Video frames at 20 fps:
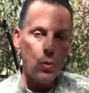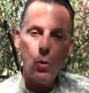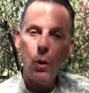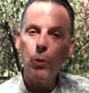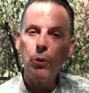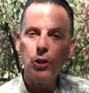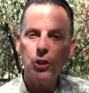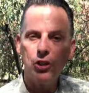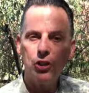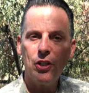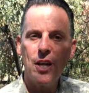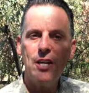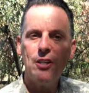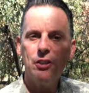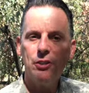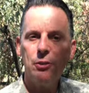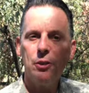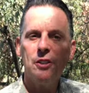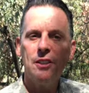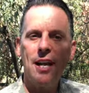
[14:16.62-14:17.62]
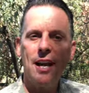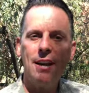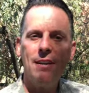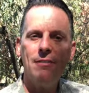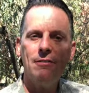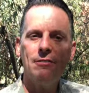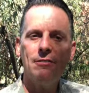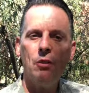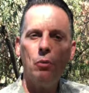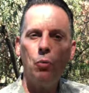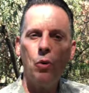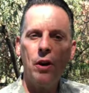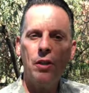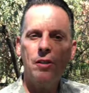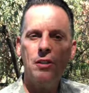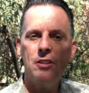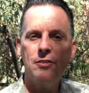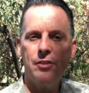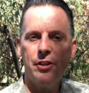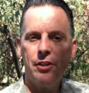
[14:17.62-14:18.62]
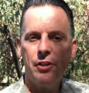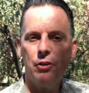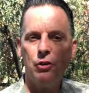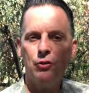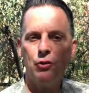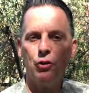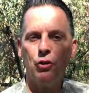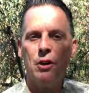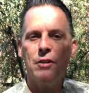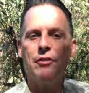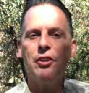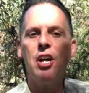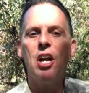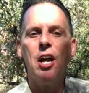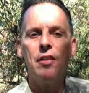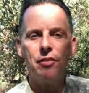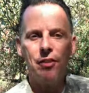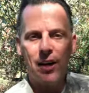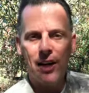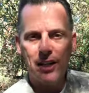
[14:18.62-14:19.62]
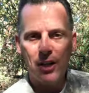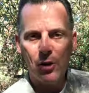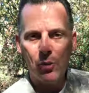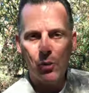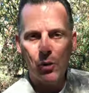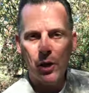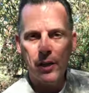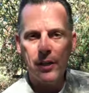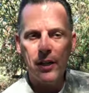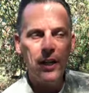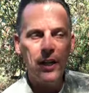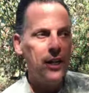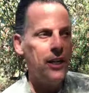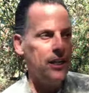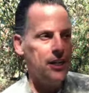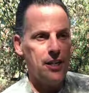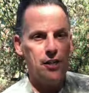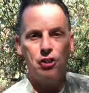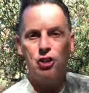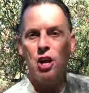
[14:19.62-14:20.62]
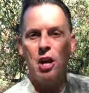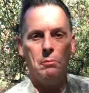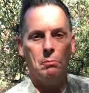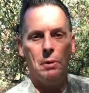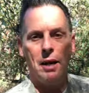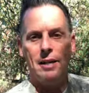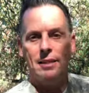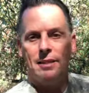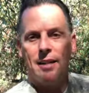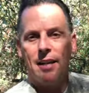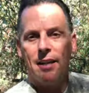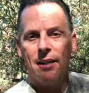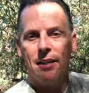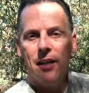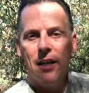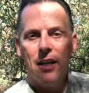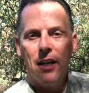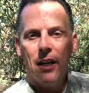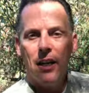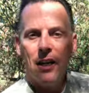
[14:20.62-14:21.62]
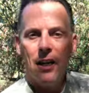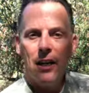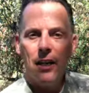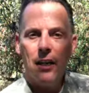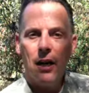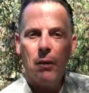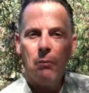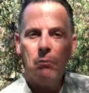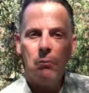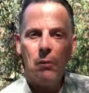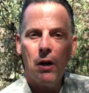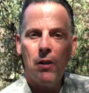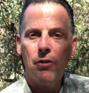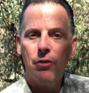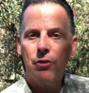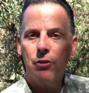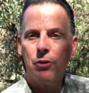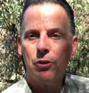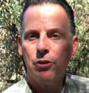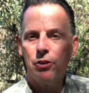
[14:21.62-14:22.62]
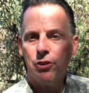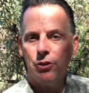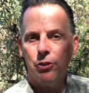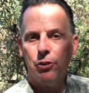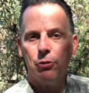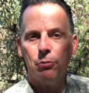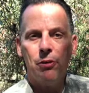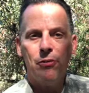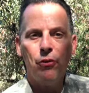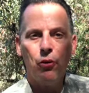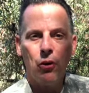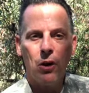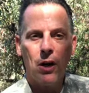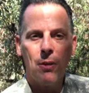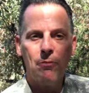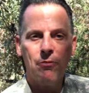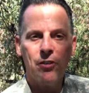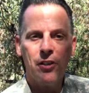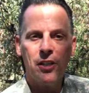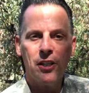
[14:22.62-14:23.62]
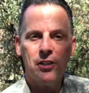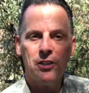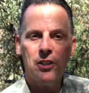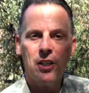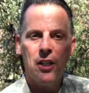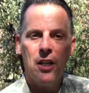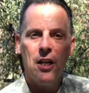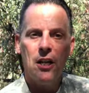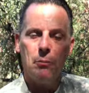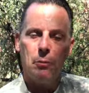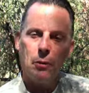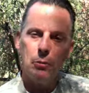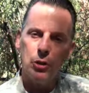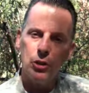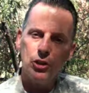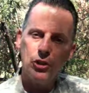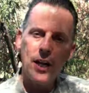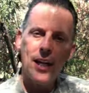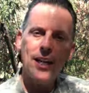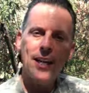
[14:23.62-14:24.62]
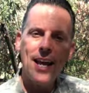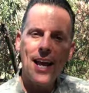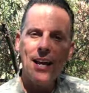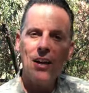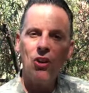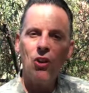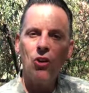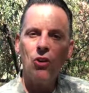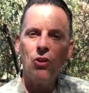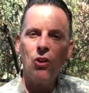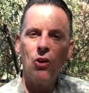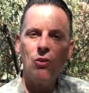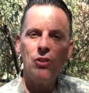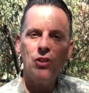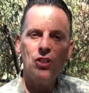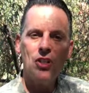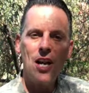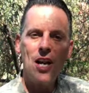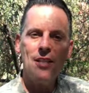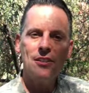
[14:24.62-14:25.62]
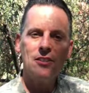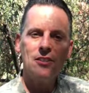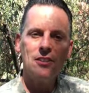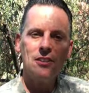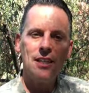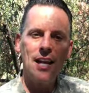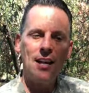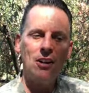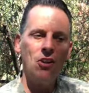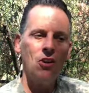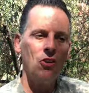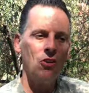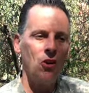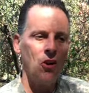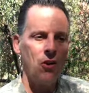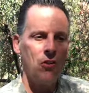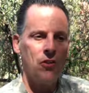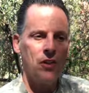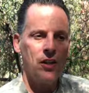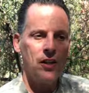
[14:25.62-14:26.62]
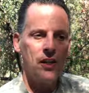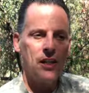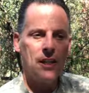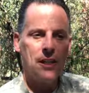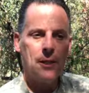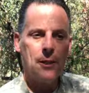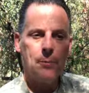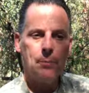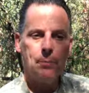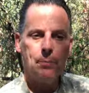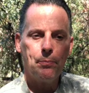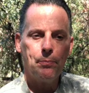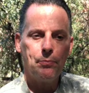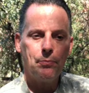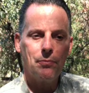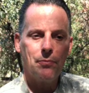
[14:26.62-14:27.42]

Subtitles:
What we're going to try to do is have one of these videos for every hunt that I go on. Each hunt might take a month or two before I'm finished. But I'm going to try to catalog all the shots, catalog all the, I'm